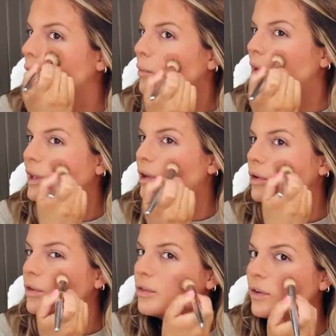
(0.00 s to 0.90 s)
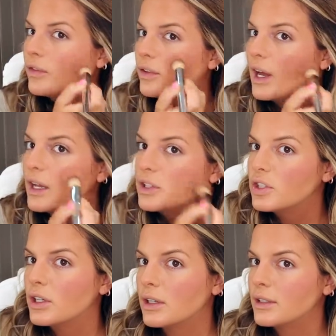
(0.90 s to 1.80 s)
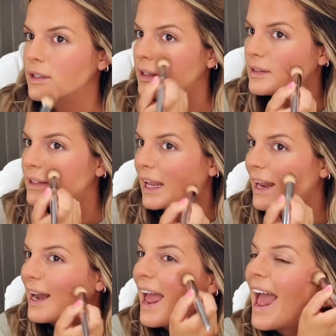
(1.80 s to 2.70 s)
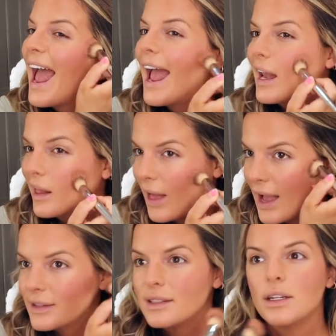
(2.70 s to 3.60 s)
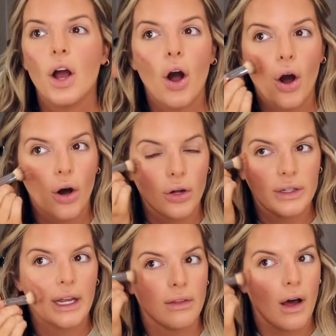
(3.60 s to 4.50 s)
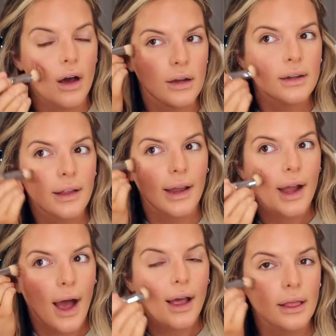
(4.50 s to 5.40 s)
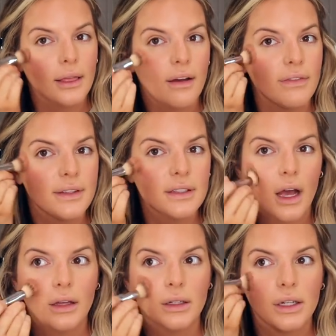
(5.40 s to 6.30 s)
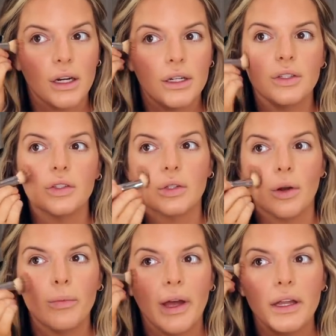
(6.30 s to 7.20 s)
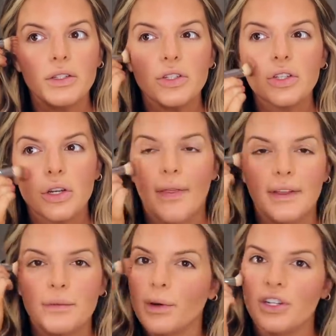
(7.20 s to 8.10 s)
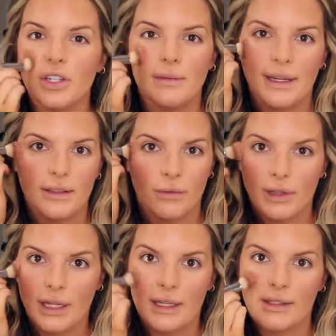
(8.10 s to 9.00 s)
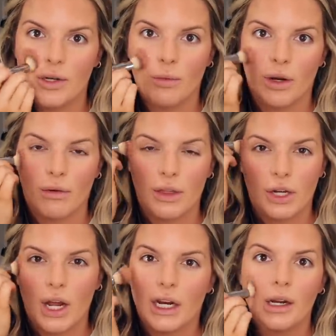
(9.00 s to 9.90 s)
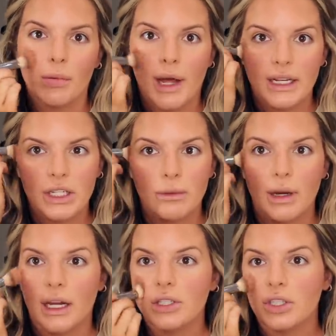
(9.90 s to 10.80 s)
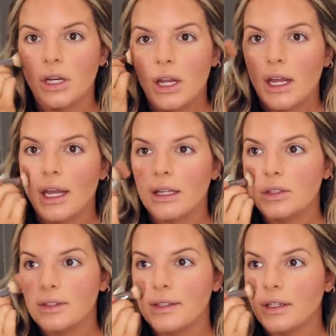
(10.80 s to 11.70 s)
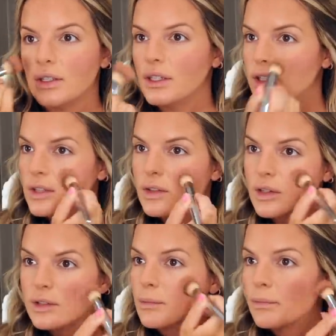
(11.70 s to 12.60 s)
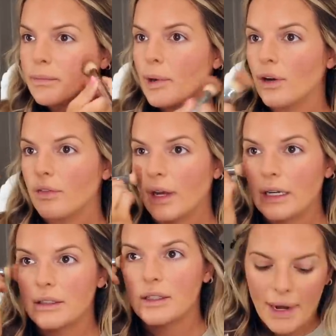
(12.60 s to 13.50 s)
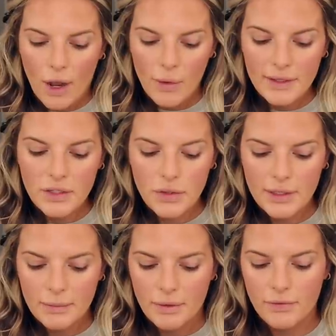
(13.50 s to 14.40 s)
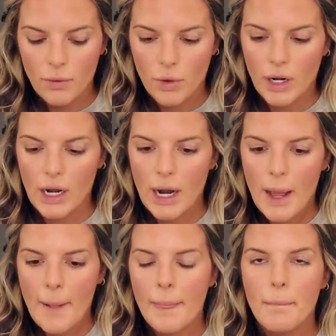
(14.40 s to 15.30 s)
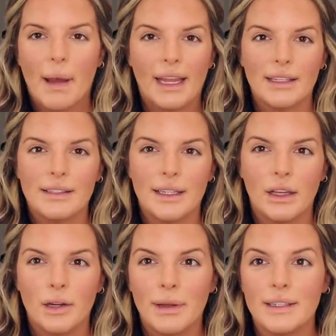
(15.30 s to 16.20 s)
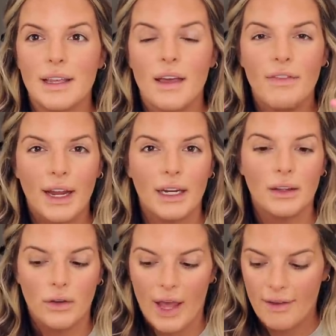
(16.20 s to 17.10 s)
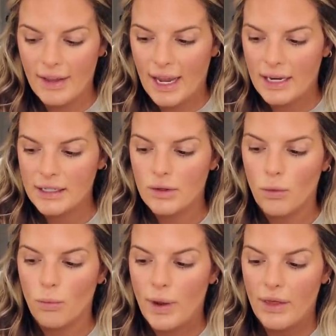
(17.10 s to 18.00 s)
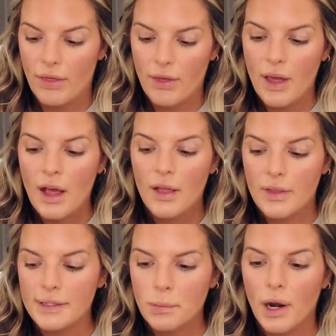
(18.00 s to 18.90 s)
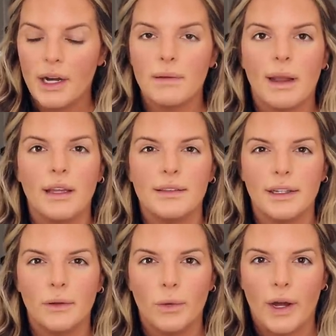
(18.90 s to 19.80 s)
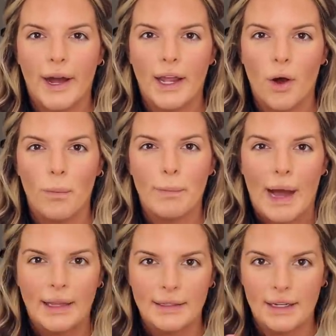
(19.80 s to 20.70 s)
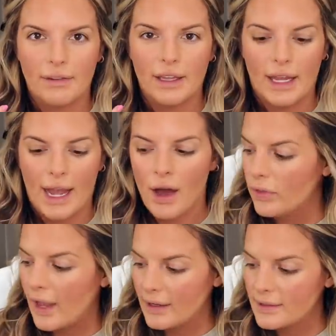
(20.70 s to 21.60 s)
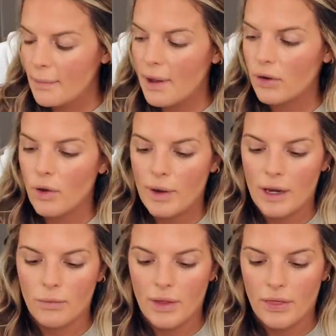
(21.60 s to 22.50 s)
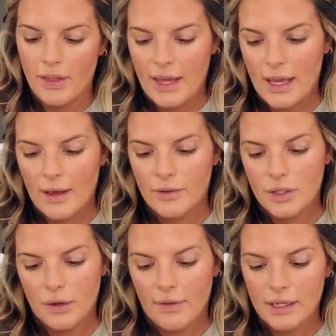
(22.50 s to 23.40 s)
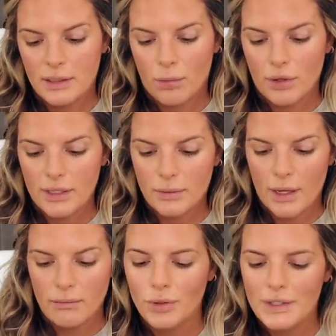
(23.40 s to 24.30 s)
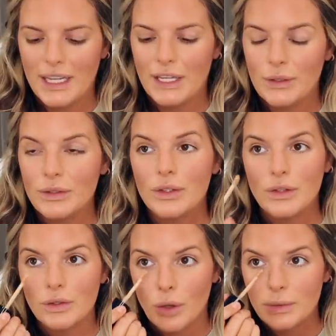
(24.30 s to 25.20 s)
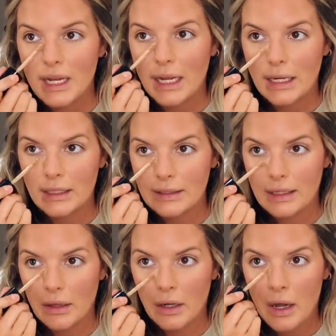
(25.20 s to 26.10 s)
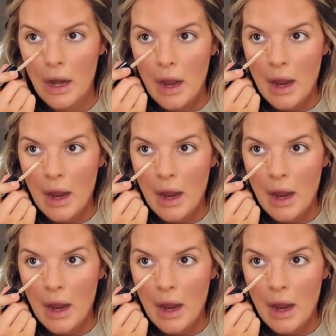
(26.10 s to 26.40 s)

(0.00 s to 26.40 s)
beautiful flush to the skin and it lasts all day long. Like I love this color so much. And this brush just makes it really easy to work with. You're not gonna apply too much. It seriously just looks perfect. But I always do this before my concealer because if I get a little heavy-handed with this product, my concealer will kind of help balance everything out. Next up, I'll go in with the Too Faced Born This Way Multi-Use Sculpting Concealer